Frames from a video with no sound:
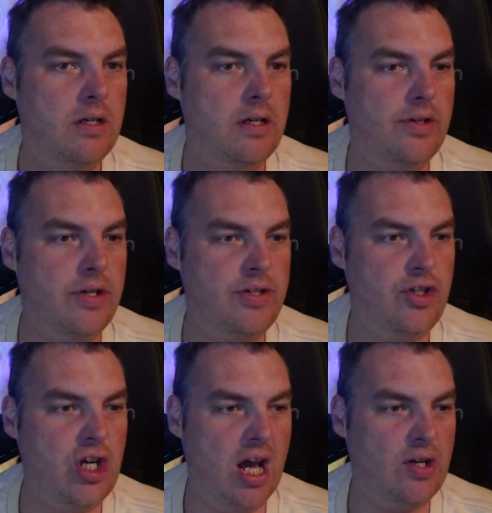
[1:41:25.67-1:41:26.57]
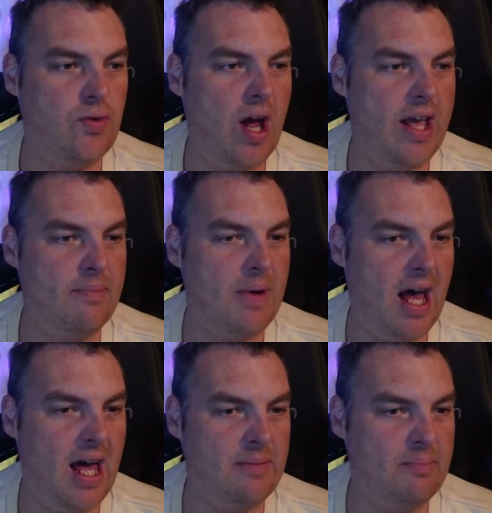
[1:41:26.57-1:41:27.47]
And Jack Graham
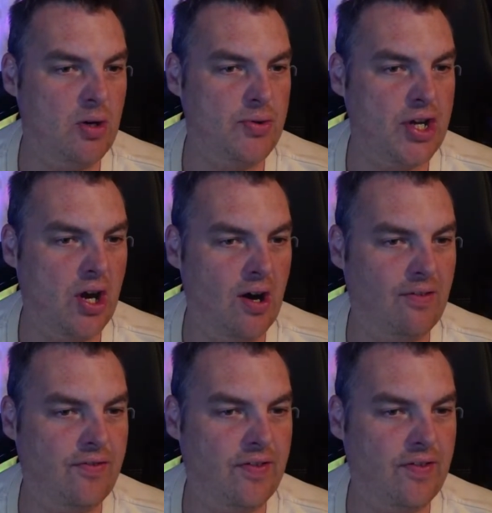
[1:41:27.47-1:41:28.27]
handballs it off.